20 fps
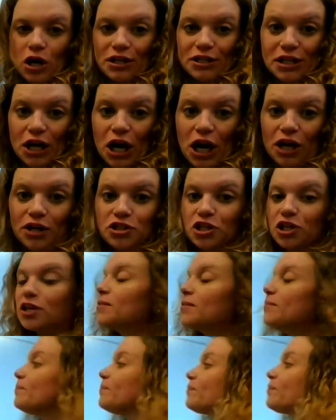
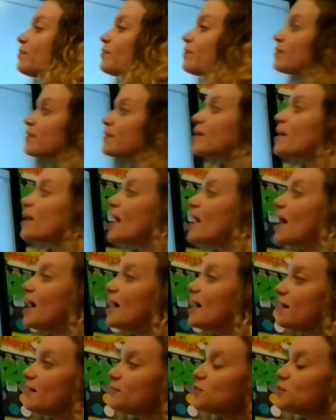Dodger.
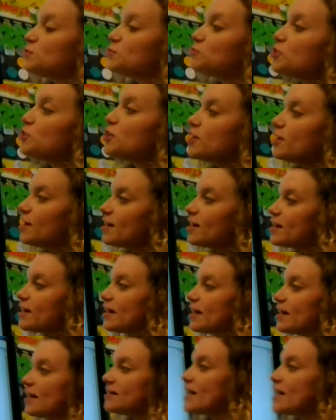And if you
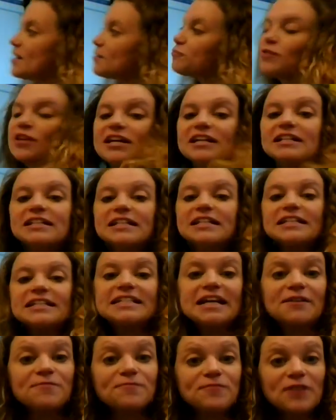look, it's a
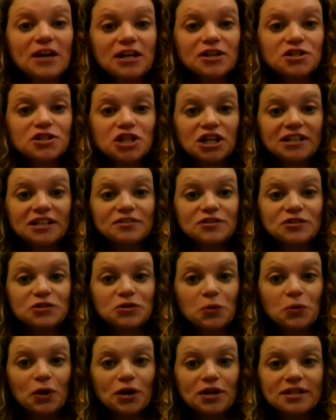realistic fiction
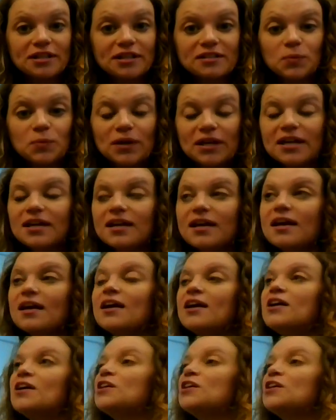story this week.